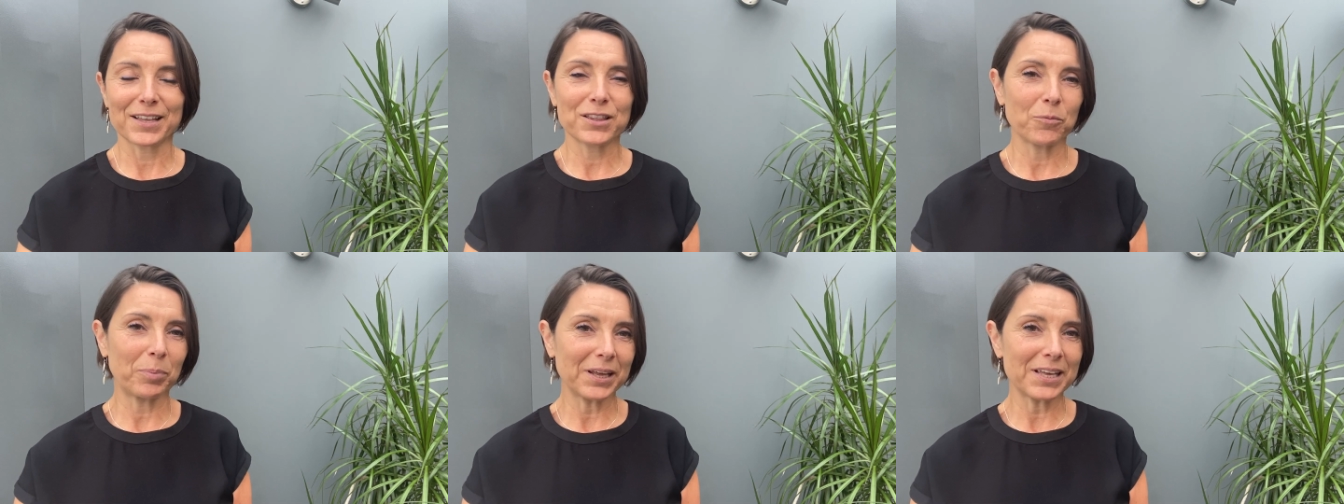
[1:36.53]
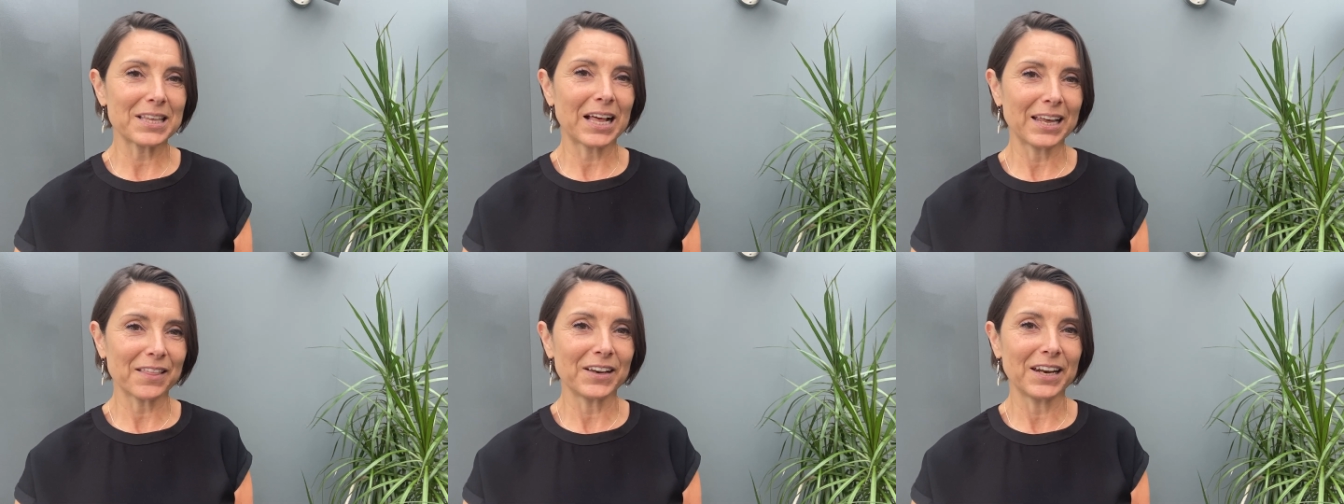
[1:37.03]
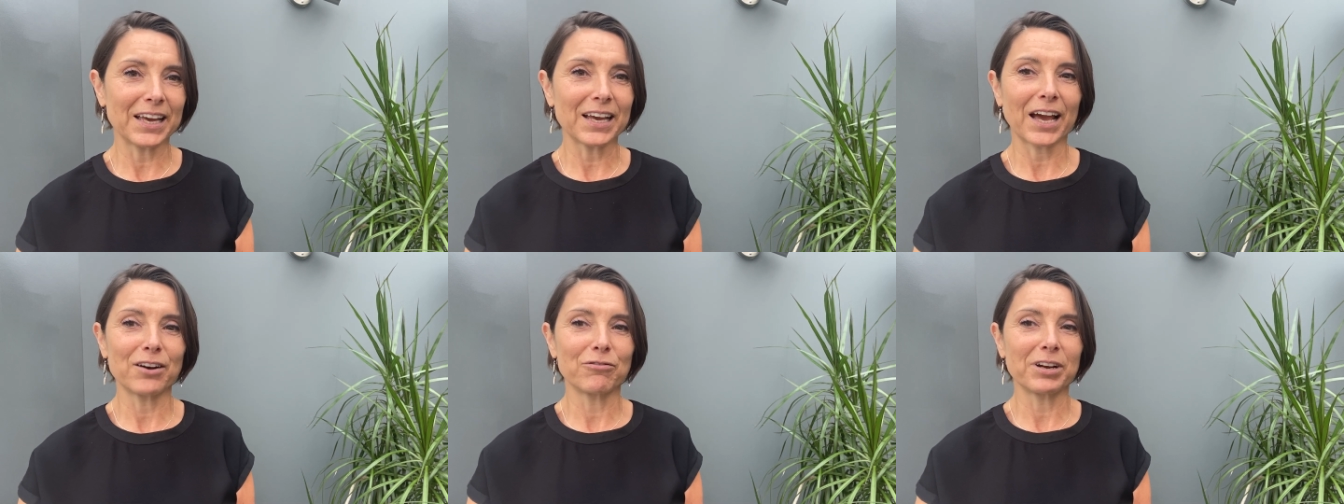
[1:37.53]
So please click the link
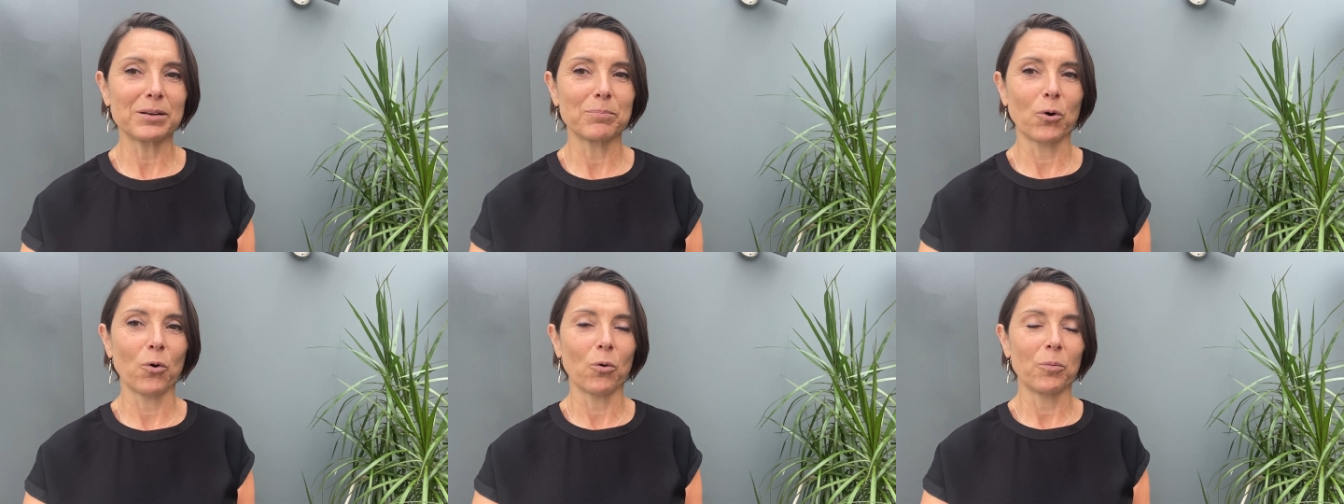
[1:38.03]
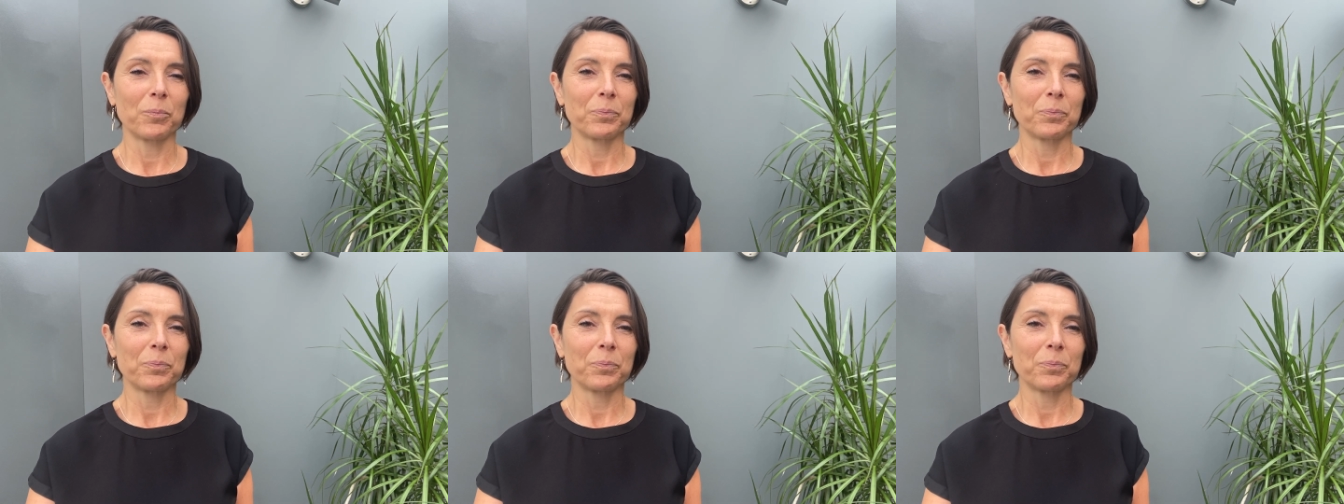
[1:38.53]
and read more.